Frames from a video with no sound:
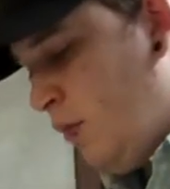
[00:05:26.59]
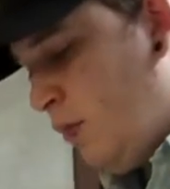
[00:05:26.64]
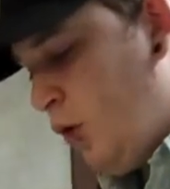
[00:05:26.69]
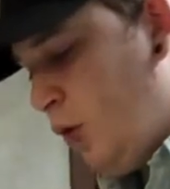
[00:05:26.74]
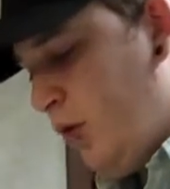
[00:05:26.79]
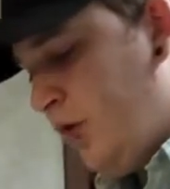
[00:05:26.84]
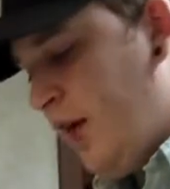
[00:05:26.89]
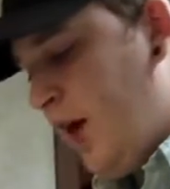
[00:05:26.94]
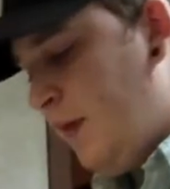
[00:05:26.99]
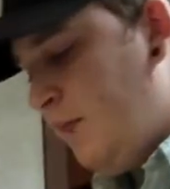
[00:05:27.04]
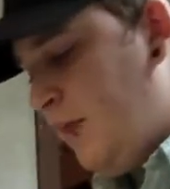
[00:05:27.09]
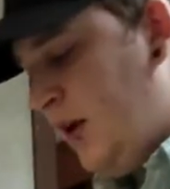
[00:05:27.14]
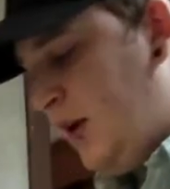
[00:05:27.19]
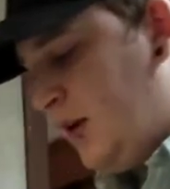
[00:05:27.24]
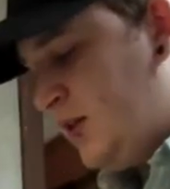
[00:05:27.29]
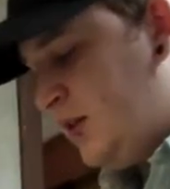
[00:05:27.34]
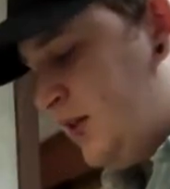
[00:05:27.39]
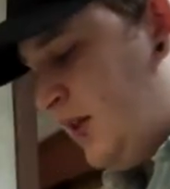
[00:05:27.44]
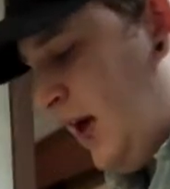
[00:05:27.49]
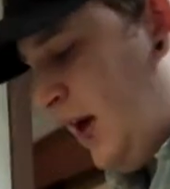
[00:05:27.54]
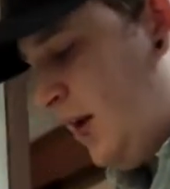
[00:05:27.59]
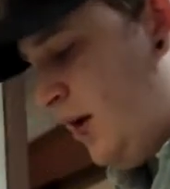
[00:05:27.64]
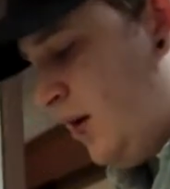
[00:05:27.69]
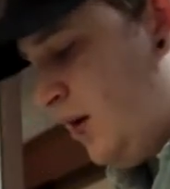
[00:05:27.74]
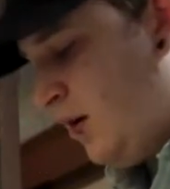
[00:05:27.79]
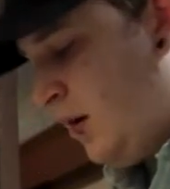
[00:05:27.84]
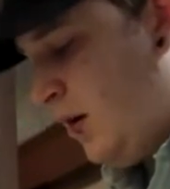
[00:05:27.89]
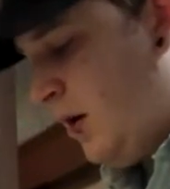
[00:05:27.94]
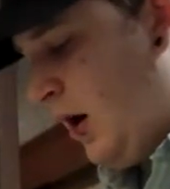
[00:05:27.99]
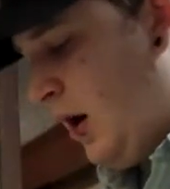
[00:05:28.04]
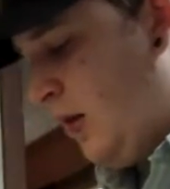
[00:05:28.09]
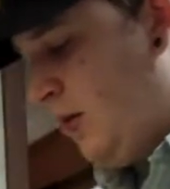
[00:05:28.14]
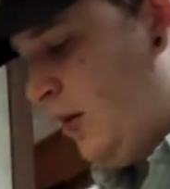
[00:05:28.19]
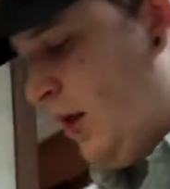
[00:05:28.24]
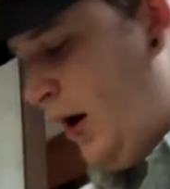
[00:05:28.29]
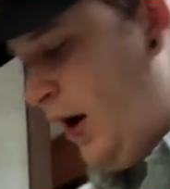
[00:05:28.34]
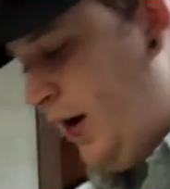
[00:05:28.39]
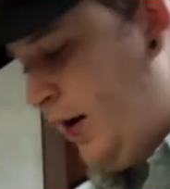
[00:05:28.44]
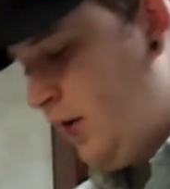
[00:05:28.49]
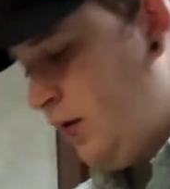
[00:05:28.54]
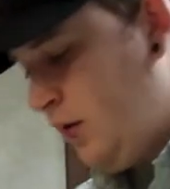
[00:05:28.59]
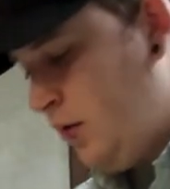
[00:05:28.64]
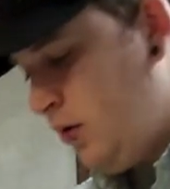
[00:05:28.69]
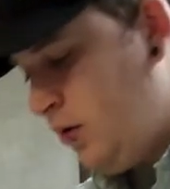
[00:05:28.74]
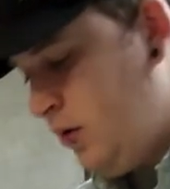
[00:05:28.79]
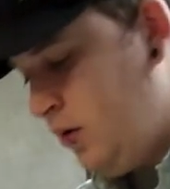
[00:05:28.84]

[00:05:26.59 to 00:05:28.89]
But with that being said, online